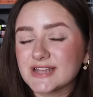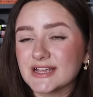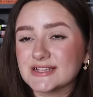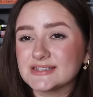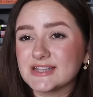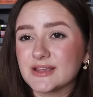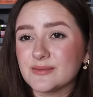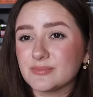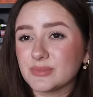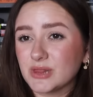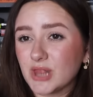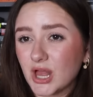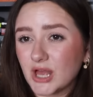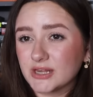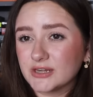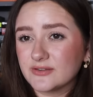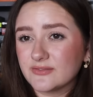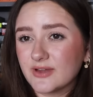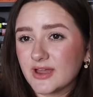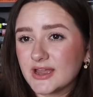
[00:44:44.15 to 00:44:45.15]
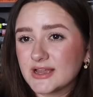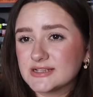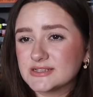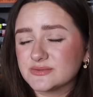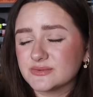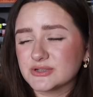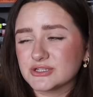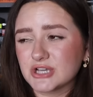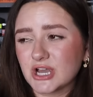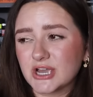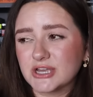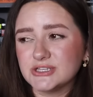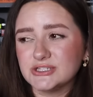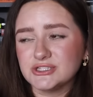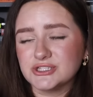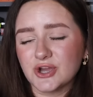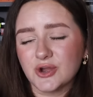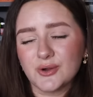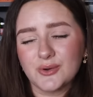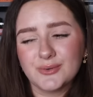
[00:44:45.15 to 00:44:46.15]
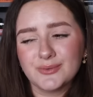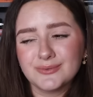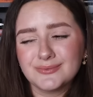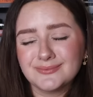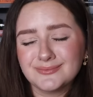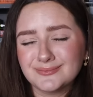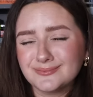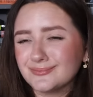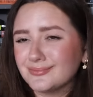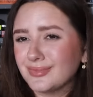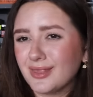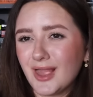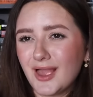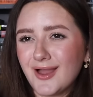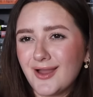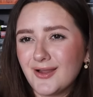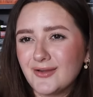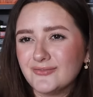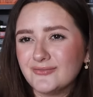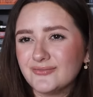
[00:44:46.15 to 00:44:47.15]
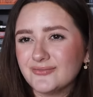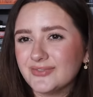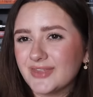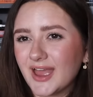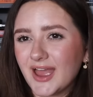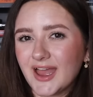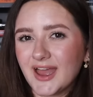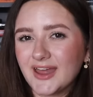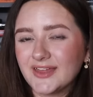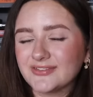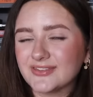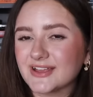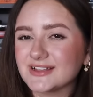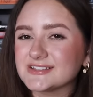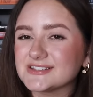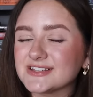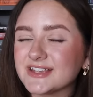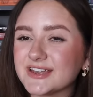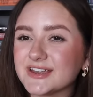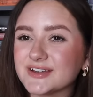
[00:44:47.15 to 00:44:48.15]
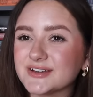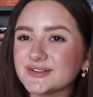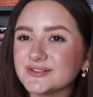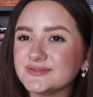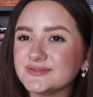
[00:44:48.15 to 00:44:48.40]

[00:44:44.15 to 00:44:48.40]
as a plot device, which I don't love that. That's like,